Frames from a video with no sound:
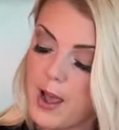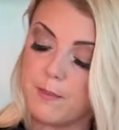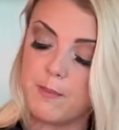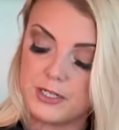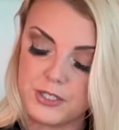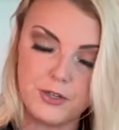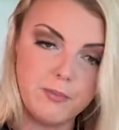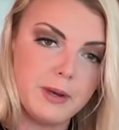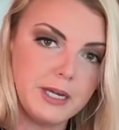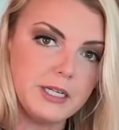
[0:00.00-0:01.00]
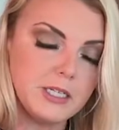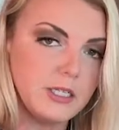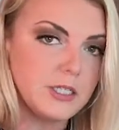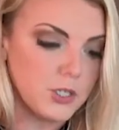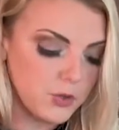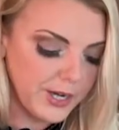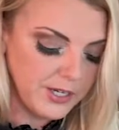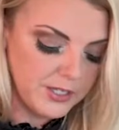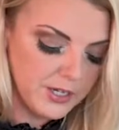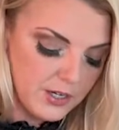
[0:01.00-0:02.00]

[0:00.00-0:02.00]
and mustard bite. It's great